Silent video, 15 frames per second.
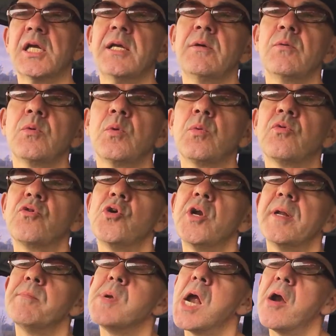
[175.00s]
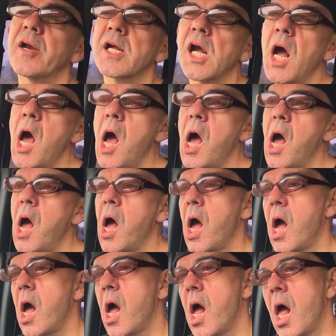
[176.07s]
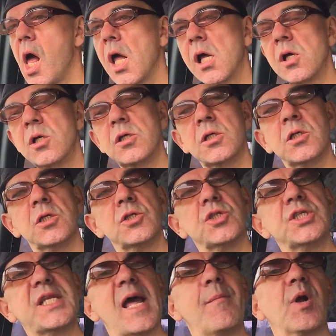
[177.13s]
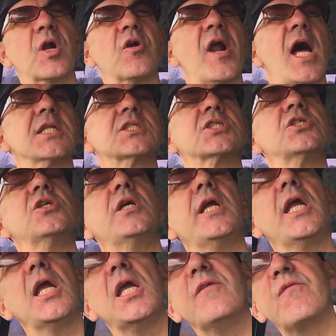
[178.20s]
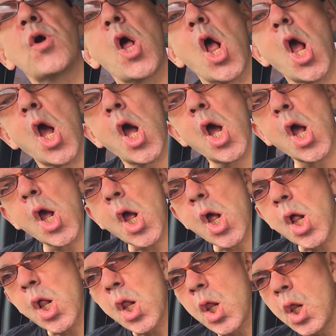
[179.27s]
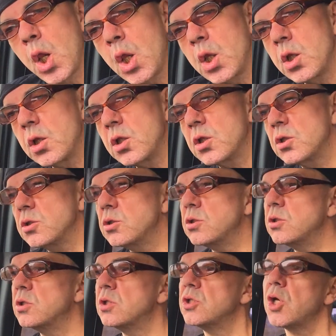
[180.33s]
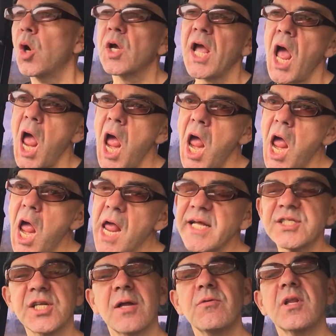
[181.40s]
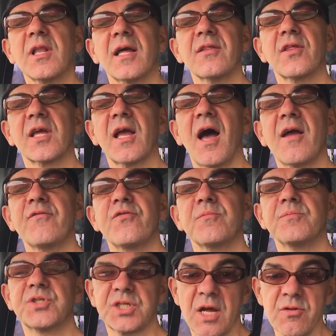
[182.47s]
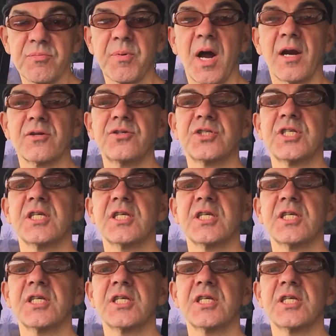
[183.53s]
He will ruin America. The Democrats are evil. Okay. It sounded like the guy from South Park who